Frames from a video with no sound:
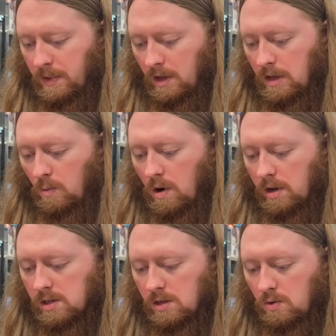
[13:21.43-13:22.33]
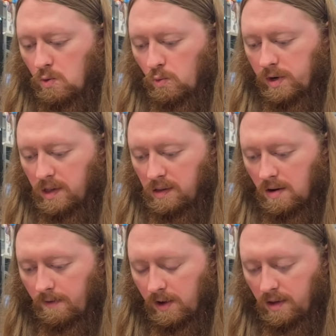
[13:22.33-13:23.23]
He wanted to
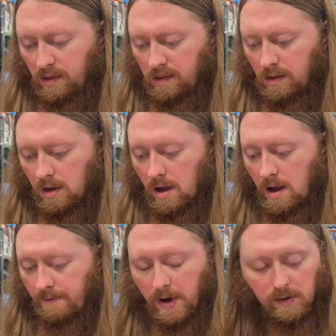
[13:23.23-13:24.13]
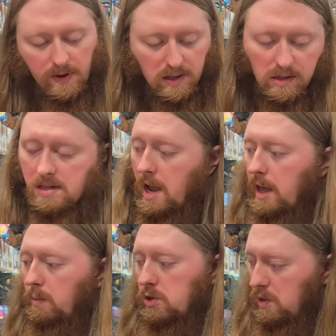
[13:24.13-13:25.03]
resurface uh, Final Fantasy
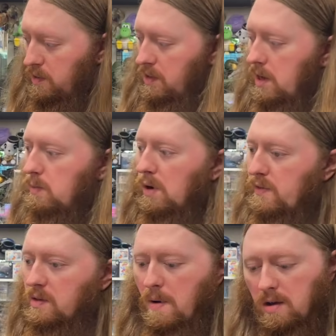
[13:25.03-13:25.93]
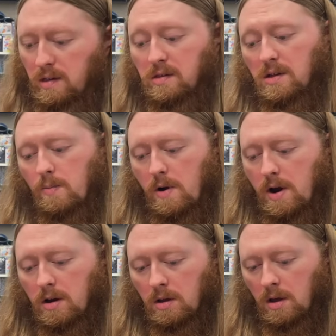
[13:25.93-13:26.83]
X, which is in one of these boxes
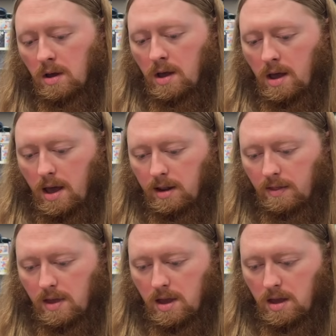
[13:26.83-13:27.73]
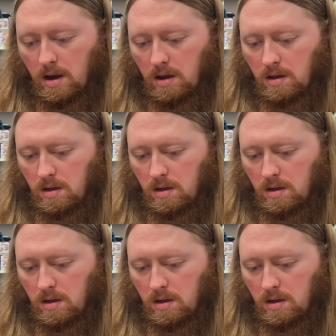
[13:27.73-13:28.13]
somewhere, and then